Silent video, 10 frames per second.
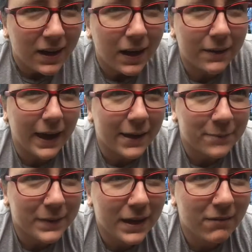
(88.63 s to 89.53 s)
Okay,
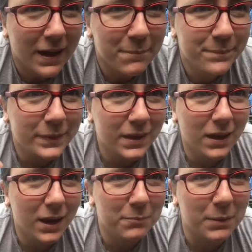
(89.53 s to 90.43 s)
here I am.
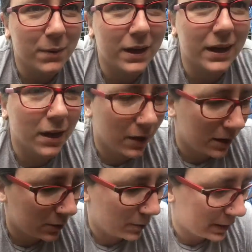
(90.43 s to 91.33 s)
I'm in my
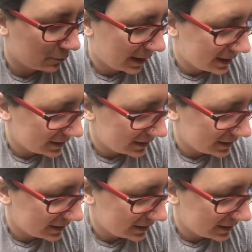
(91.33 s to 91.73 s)
quail pen.